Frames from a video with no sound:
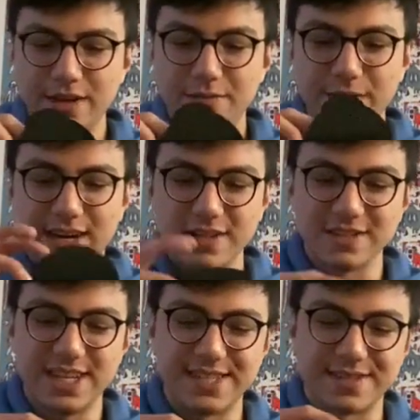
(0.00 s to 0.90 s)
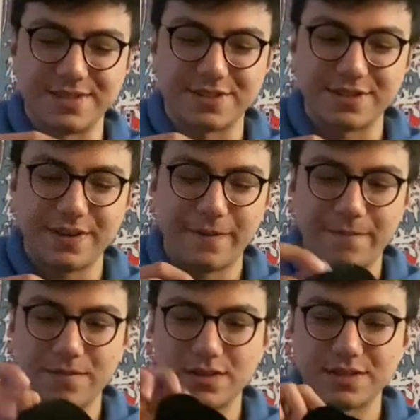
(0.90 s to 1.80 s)
We got laces.
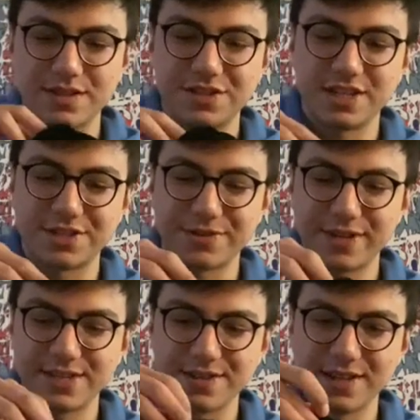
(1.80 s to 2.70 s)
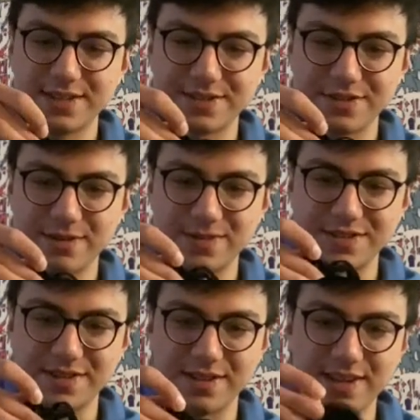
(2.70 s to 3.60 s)
Should I show you guys the laces? I want to
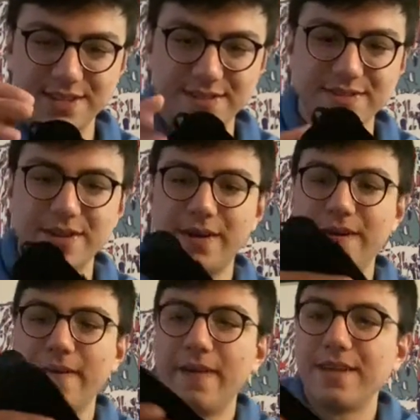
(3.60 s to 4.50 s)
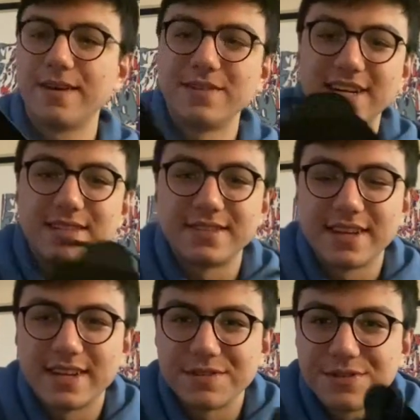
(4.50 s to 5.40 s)
see the laces. I'm not gonna
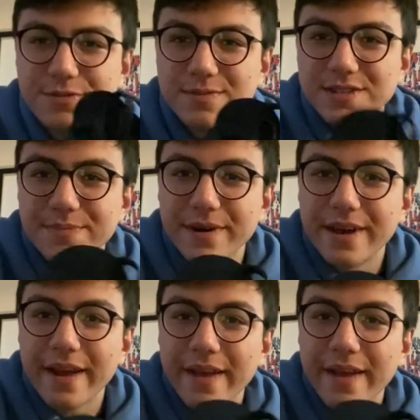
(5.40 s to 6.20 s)
take out too much, but